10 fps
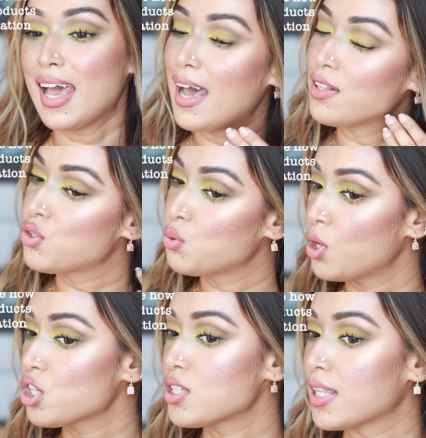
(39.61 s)
and
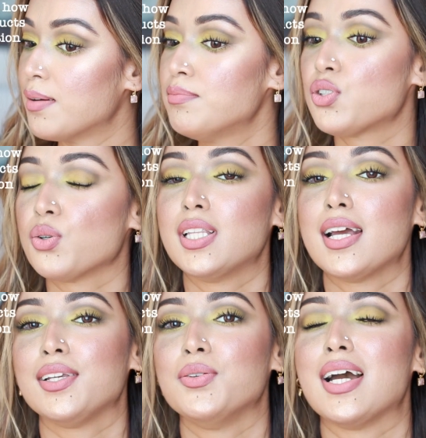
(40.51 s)
swatched them so
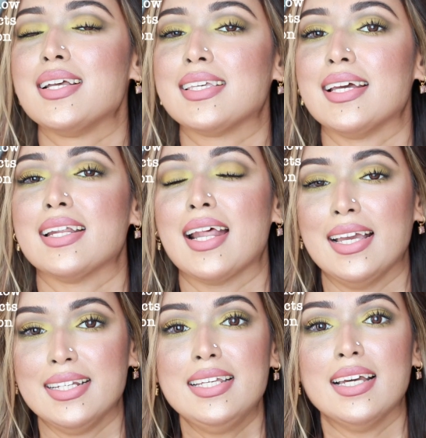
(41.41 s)
that you guys get an
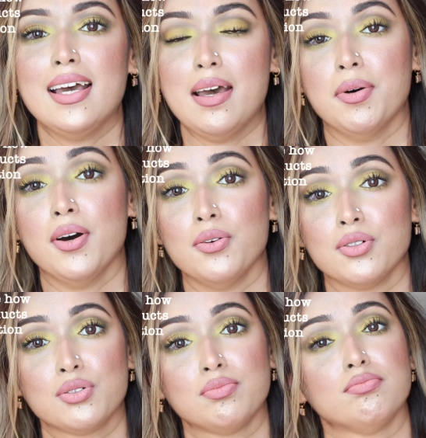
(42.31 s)
idea about